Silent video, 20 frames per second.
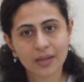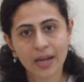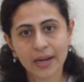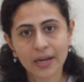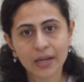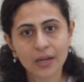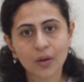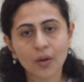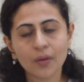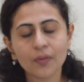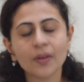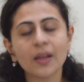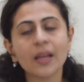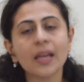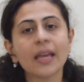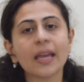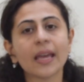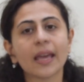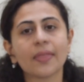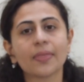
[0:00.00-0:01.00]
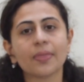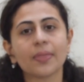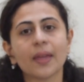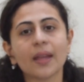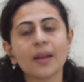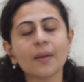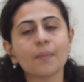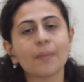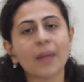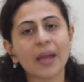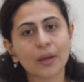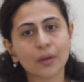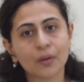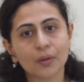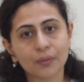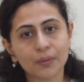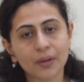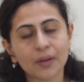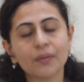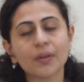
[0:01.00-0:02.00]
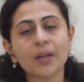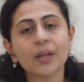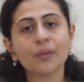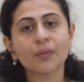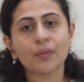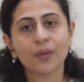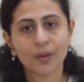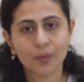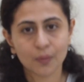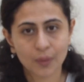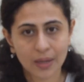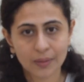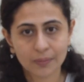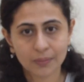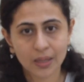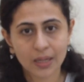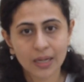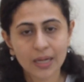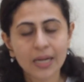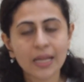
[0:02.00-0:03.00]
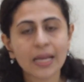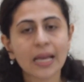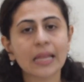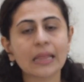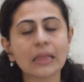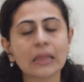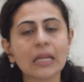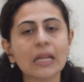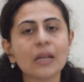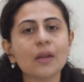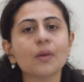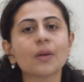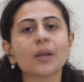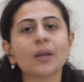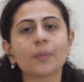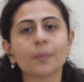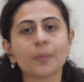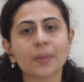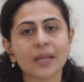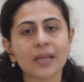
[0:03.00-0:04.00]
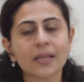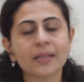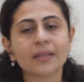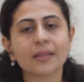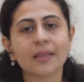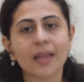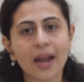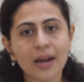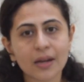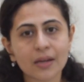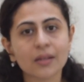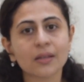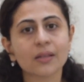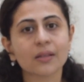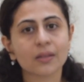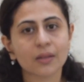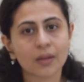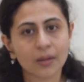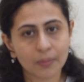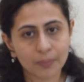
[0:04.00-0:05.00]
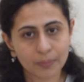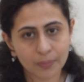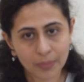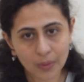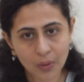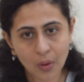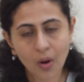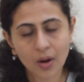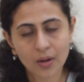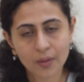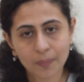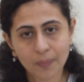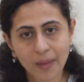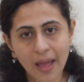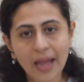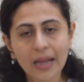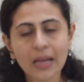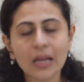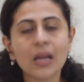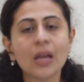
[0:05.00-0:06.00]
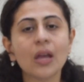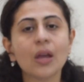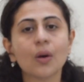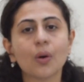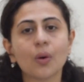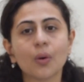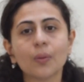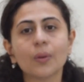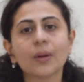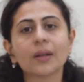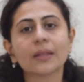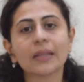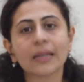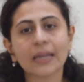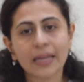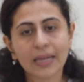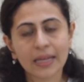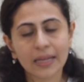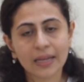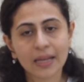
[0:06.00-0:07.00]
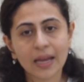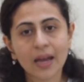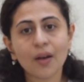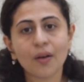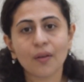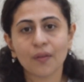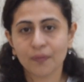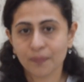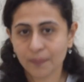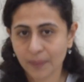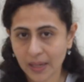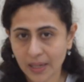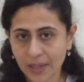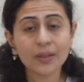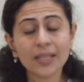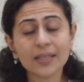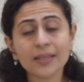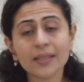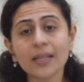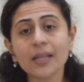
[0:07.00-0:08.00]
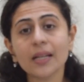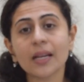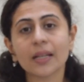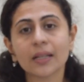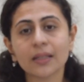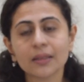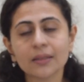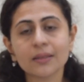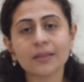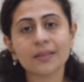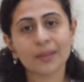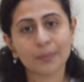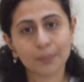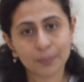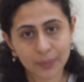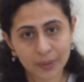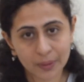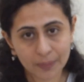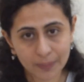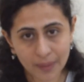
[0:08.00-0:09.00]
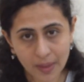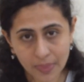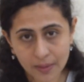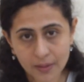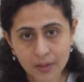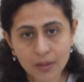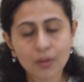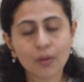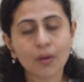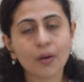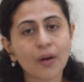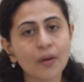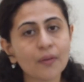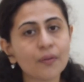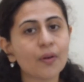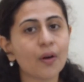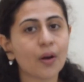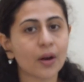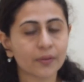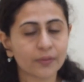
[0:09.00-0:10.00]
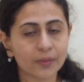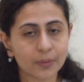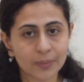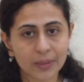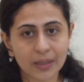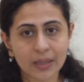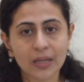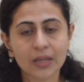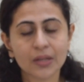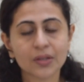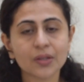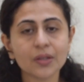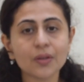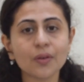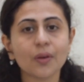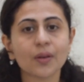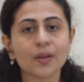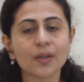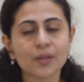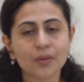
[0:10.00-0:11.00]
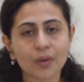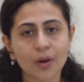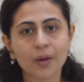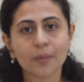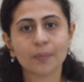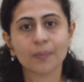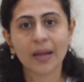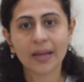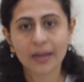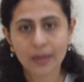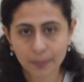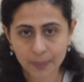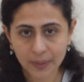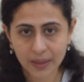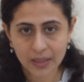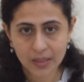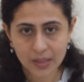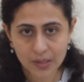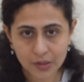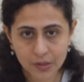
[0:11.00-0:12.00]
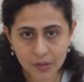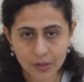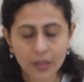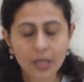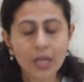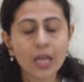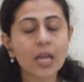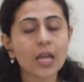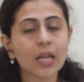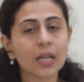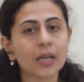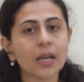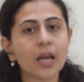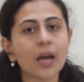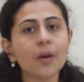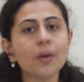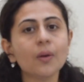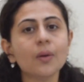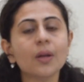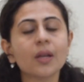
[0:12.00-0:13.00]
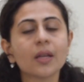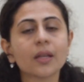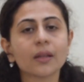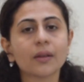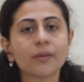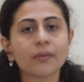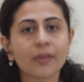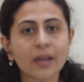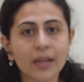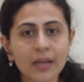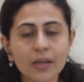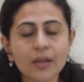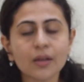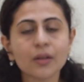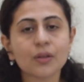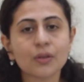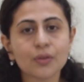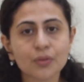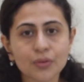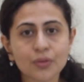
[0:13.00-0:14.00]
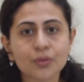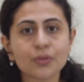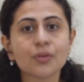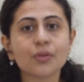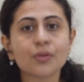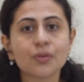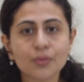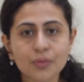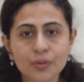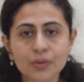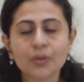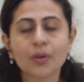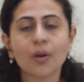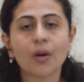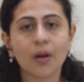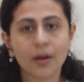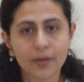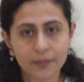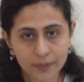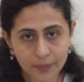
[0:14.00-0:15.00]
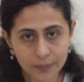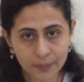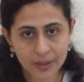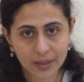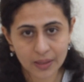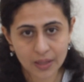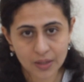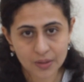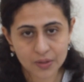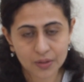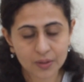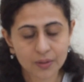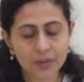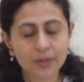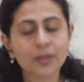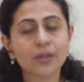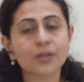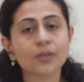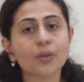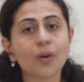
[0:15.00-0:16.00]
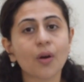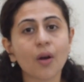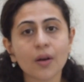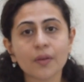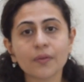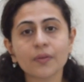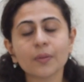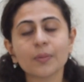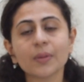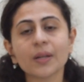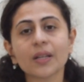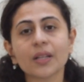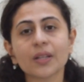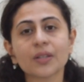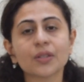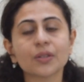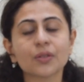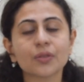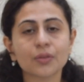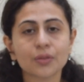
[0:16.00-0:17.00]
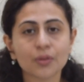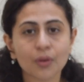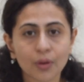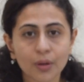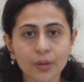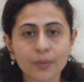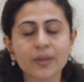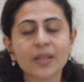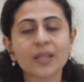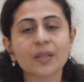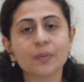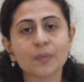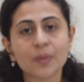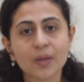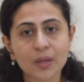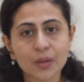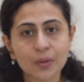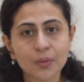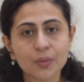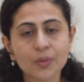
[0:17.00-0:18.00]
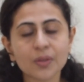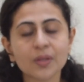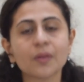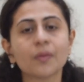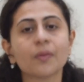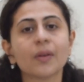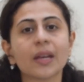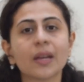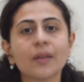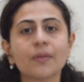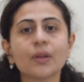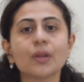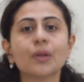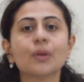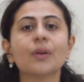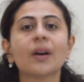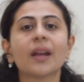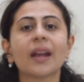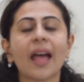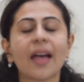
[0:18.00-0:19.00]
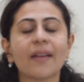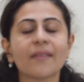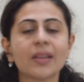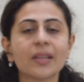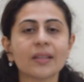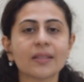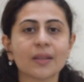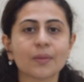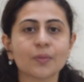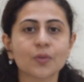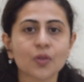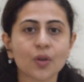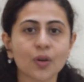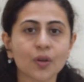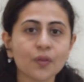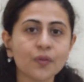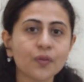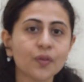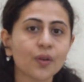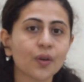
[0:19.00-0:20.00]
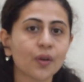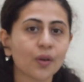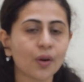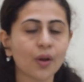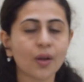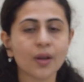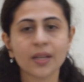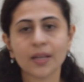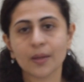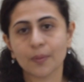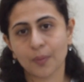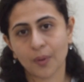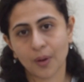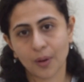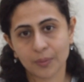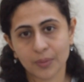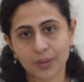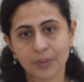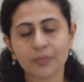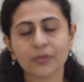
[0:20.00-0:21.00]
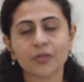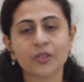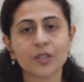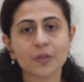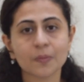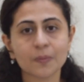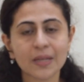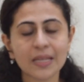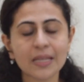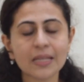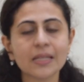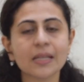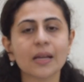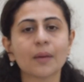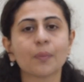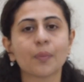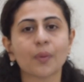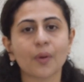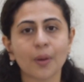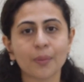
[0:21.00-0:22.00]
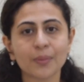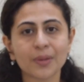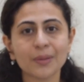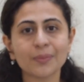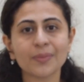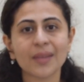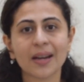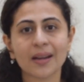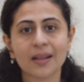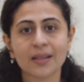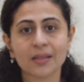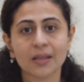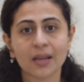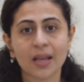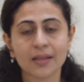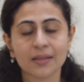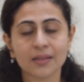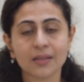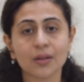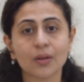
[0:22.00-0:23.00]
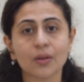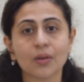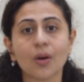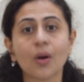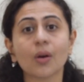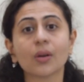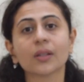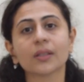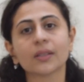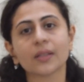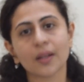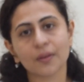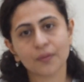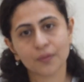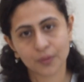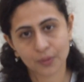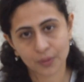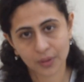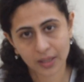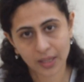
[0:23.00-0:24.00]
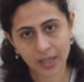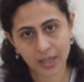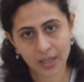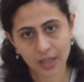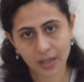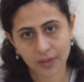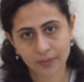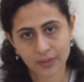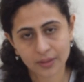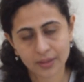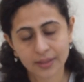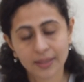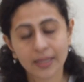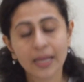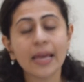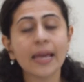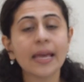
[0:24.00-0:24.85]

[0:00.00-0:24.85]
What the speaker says: tie it off and then microwave it for 1 minute, and then you can place that a hot pack over the area of pain. That's another simple method of hot fermentation or is hot pack application. Now, when you should use hot fermentation. So hot fermentation should always be used whenever you are having some sort of chronic problem, which means a problem that has lasted longer than 48 hours.